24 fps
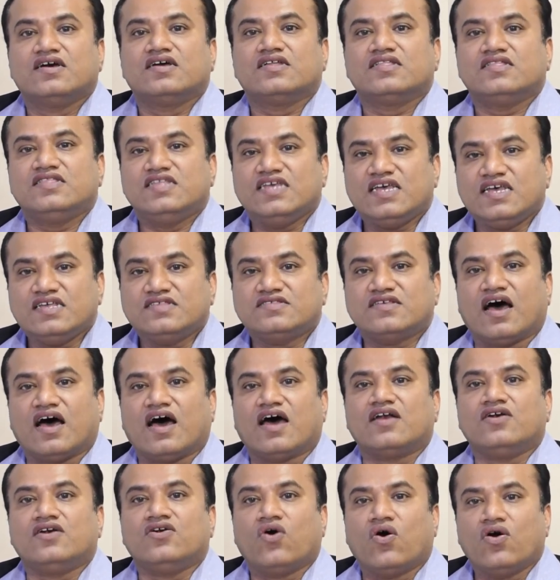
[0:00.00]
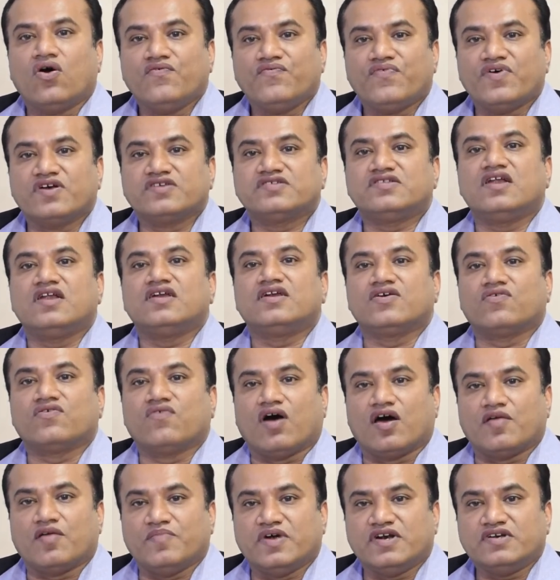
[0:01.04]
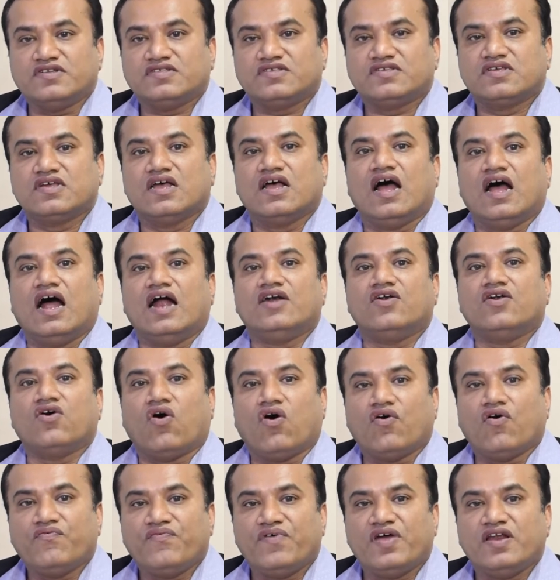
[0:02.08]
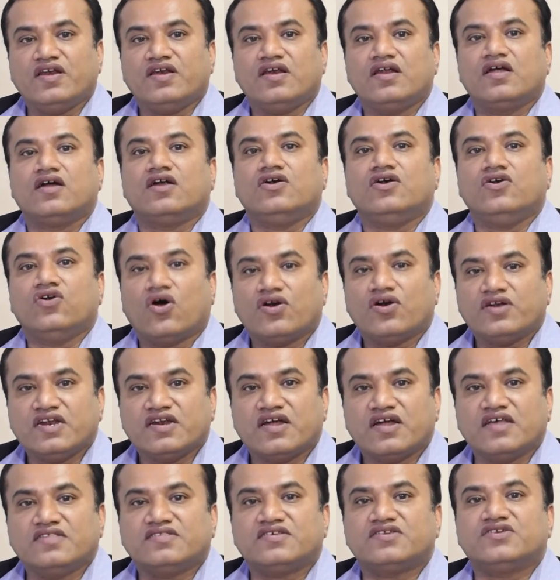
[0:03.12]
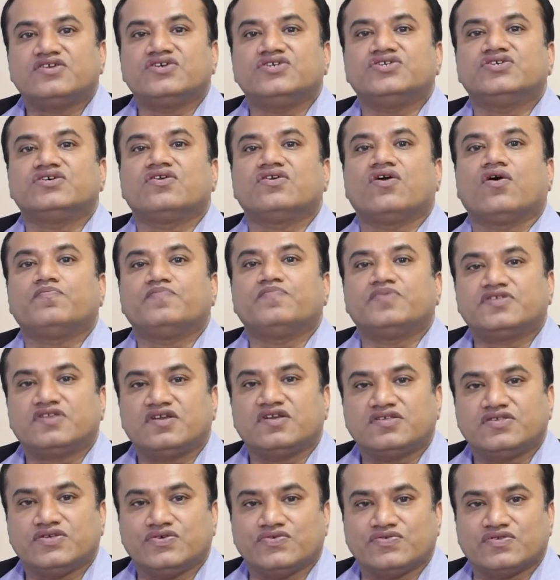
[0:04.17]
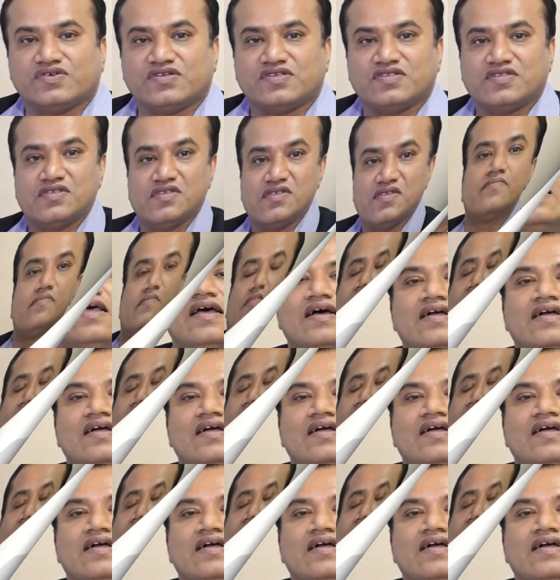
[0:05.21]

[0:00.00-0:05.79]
These are non-functional requirements and often not in consideration of business users.